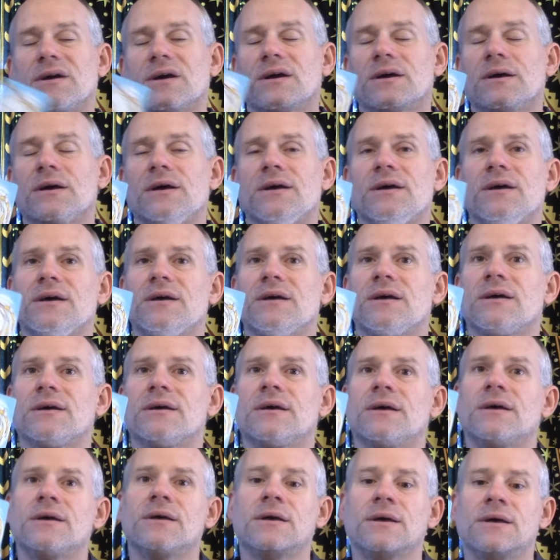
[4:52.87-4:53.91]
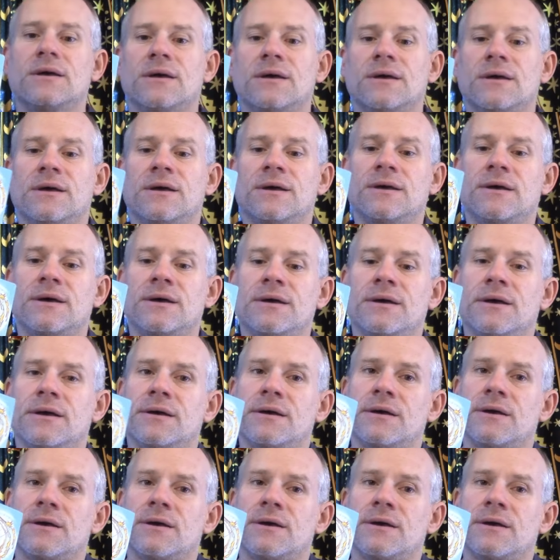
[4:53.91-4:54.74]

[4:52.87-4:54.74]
No one is speaking in this clip.